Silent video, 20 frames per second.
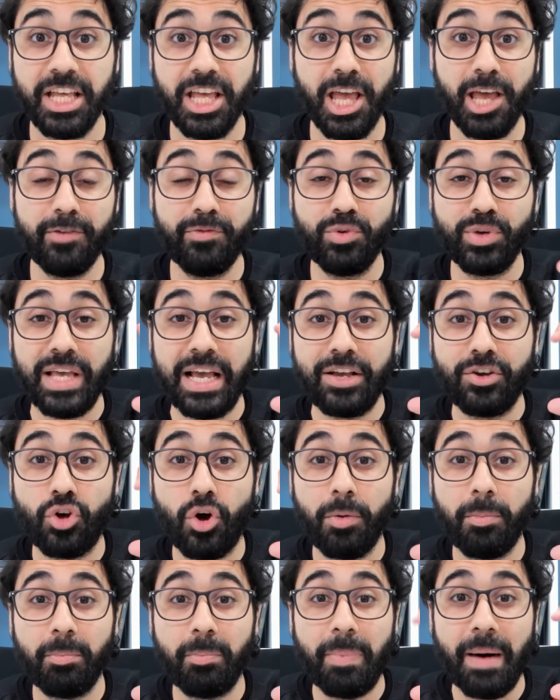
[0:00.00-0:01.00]
If you can
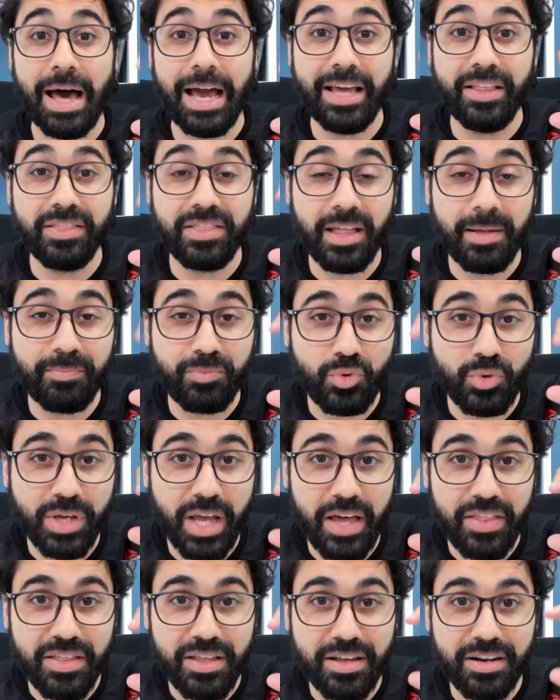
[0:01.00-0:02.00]
combine them
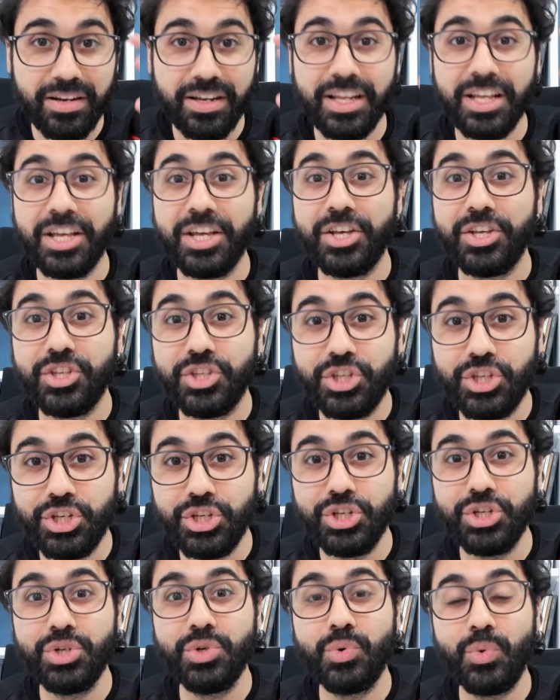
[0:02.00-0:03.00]
together,
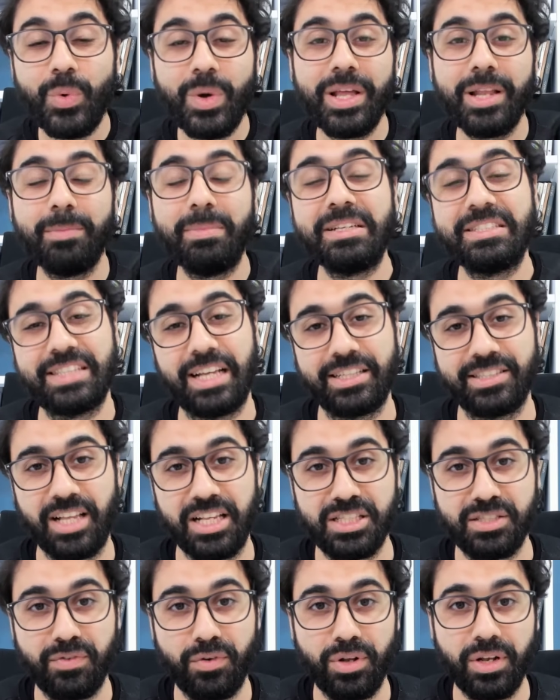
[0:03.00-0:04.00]
you will be
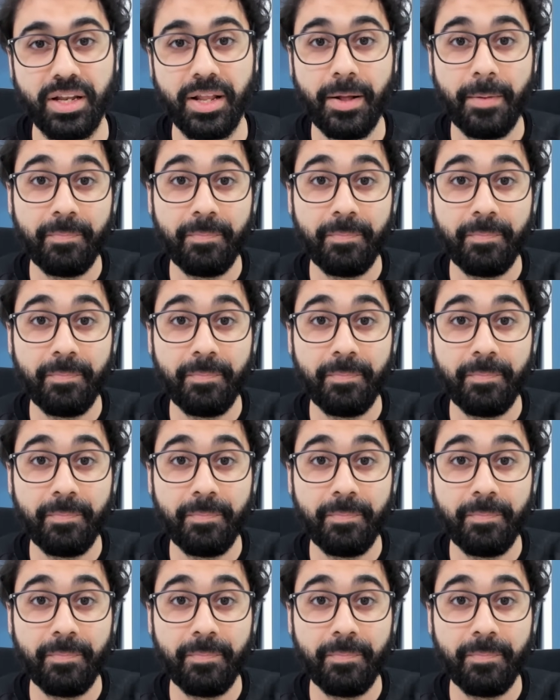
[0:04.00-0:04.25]
successful.